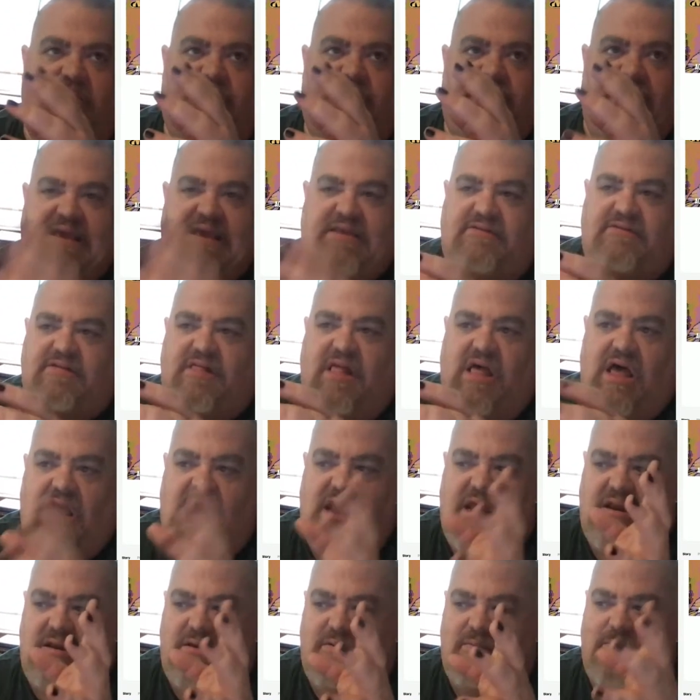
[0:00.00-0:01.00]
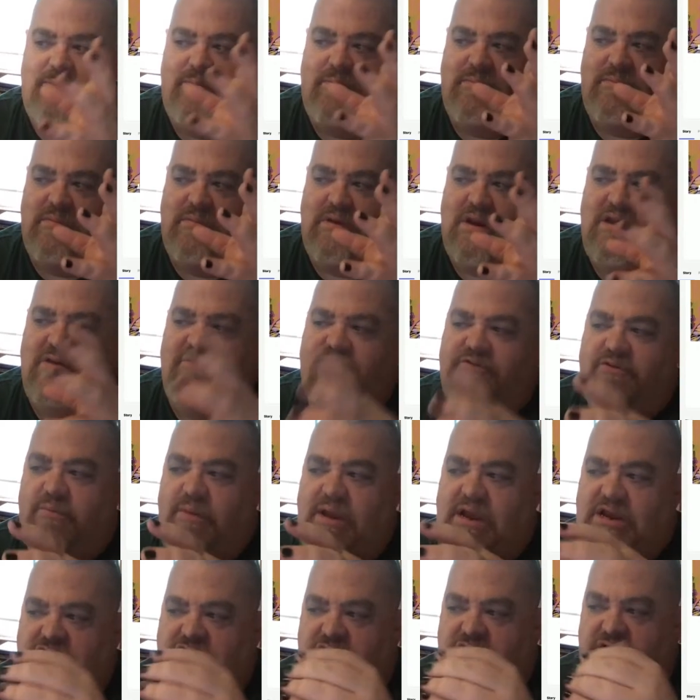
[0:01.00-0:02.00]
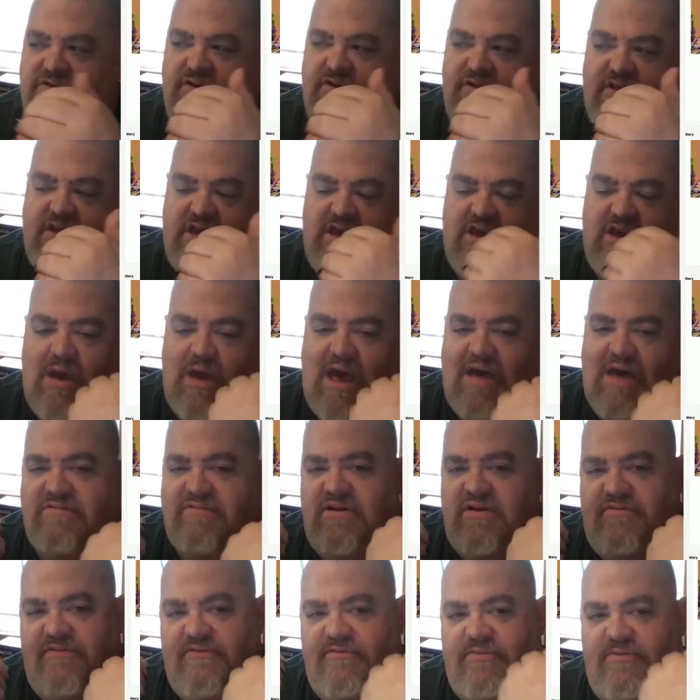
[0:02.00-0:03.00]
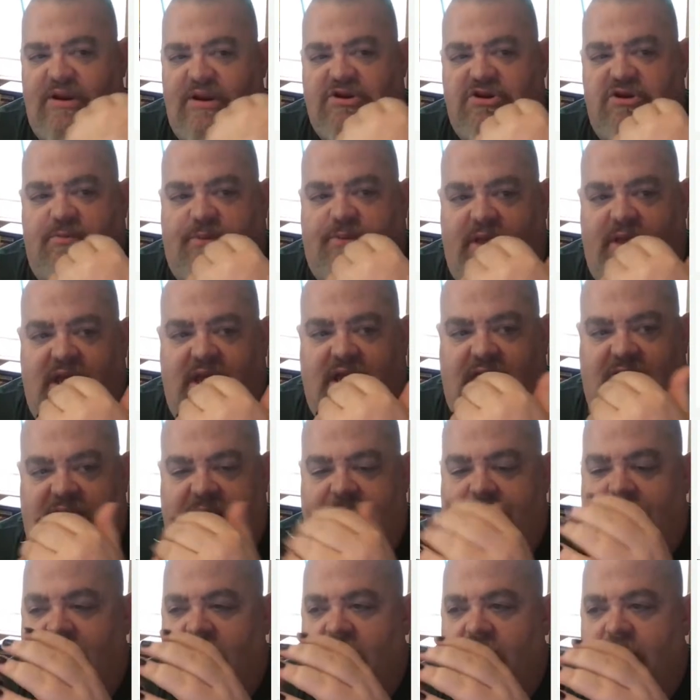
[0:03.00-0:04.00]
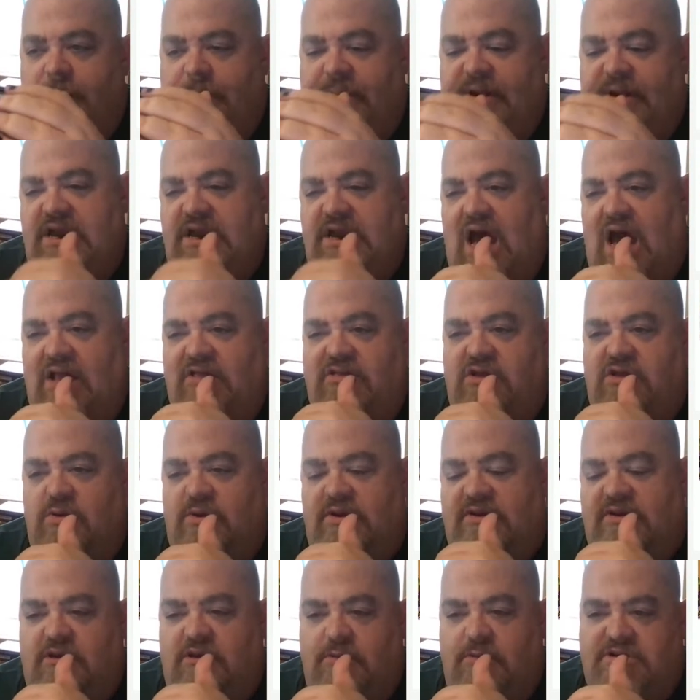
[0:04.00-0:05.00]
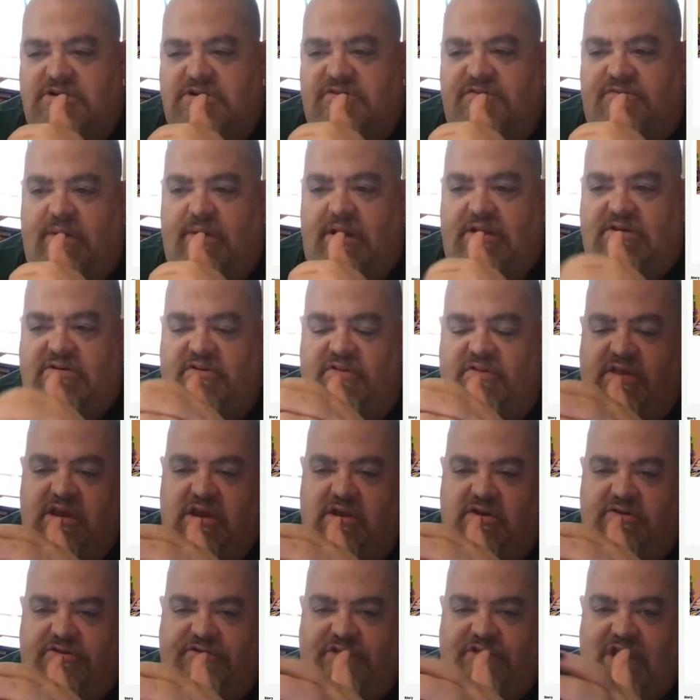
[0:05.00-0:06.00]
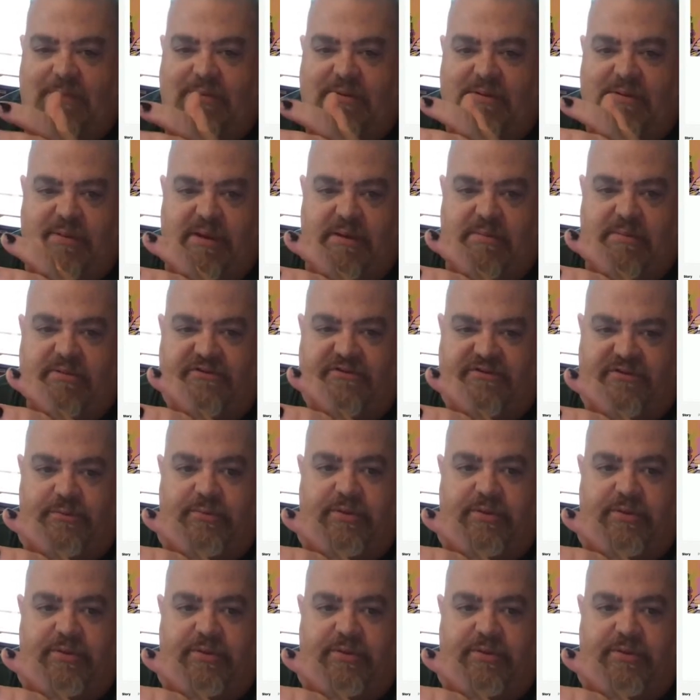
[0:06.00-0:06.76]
baseline information so that you have enough information to play a game, but not doing so much information that you're stopping people from